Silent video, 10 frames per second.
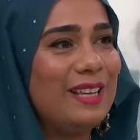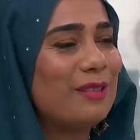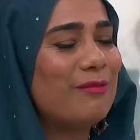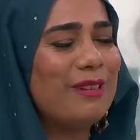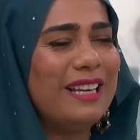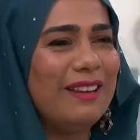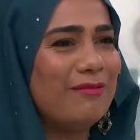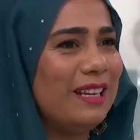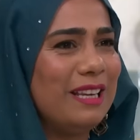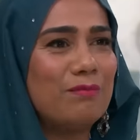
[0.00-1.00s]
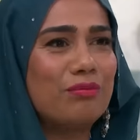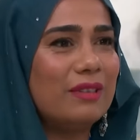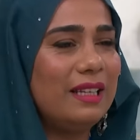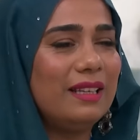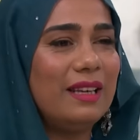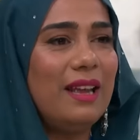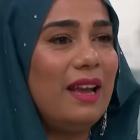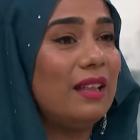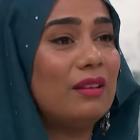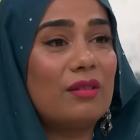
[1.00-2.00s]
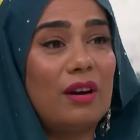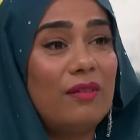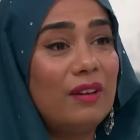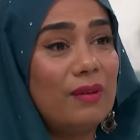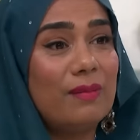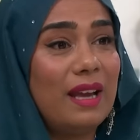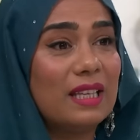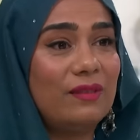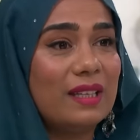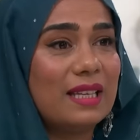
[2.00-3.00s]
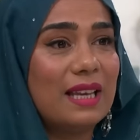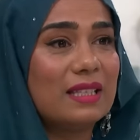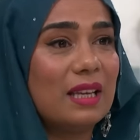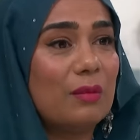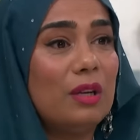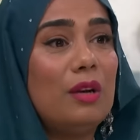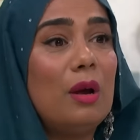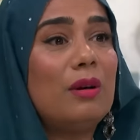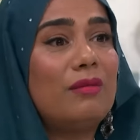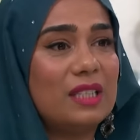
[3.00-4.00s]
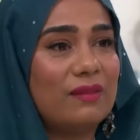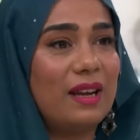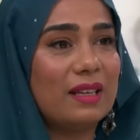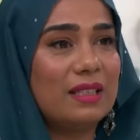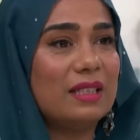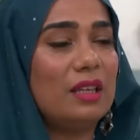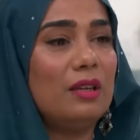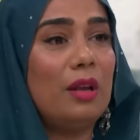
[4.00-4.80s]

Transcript: It's really, really brilliant. And the recovery from that is fantastic with lower risk factors and